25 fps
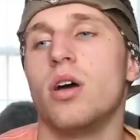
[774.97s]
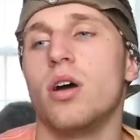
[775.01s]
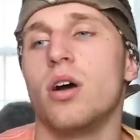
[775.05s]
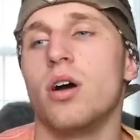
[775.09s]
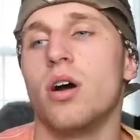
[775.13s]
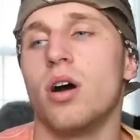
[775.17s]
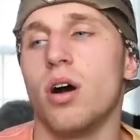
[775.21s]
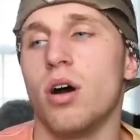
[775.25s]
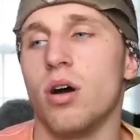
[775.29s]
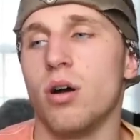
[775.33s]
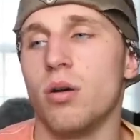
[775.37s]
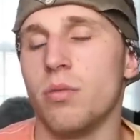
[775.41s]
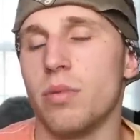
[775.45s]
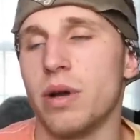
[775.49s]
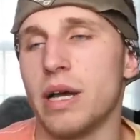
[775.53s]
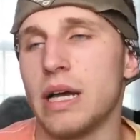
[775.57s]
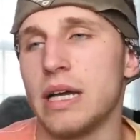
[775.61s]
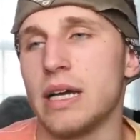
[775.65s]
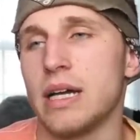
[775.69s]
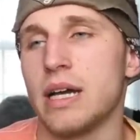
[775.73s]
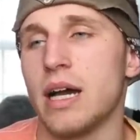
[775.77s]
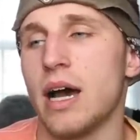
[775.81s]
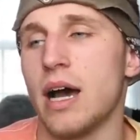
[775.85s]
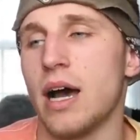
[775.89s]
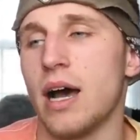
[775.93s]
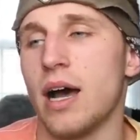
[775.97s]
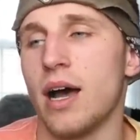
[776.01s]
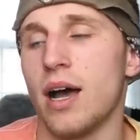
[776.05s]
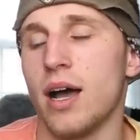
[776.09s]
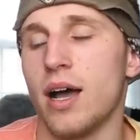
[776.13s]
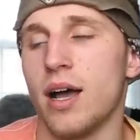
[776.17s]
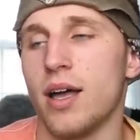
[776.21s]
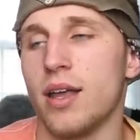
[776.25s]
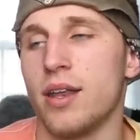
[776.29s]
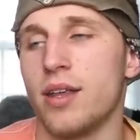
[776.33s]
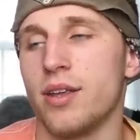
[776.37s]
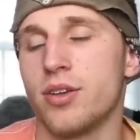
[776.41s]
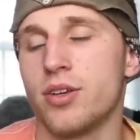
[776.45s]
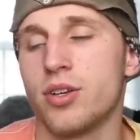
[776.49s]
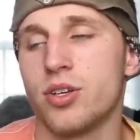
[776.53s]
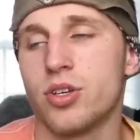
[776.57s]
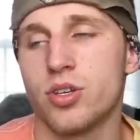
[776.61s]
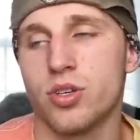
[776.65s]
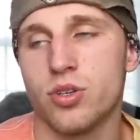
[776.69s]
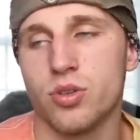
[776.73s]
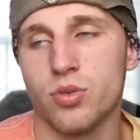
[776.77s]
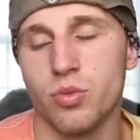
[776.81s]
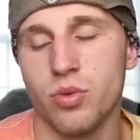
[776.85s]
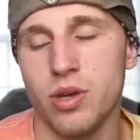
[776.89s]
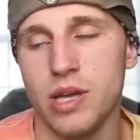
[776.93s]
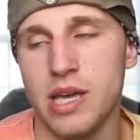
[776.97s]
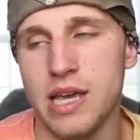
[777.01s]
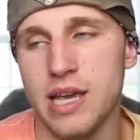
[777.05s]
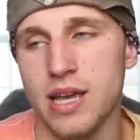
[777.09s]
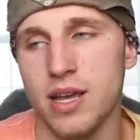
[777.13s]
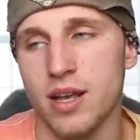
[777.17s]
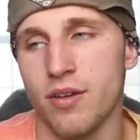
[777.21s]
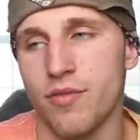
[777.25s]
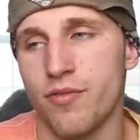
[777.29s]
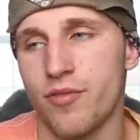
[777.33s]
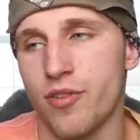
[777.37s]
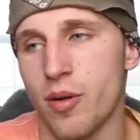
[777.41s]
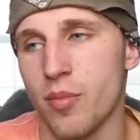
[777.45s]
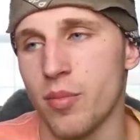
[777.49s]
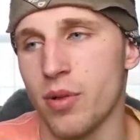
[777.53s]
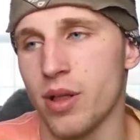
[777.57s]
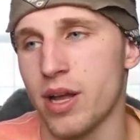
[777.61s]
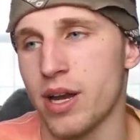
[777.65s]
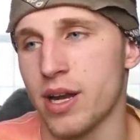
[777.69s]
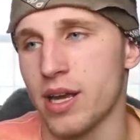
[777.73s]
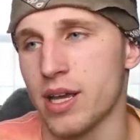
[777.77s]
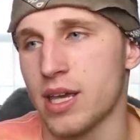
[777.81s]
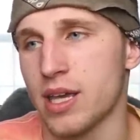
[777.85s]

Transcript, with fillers: Oh my god. Sweet. A fumble on a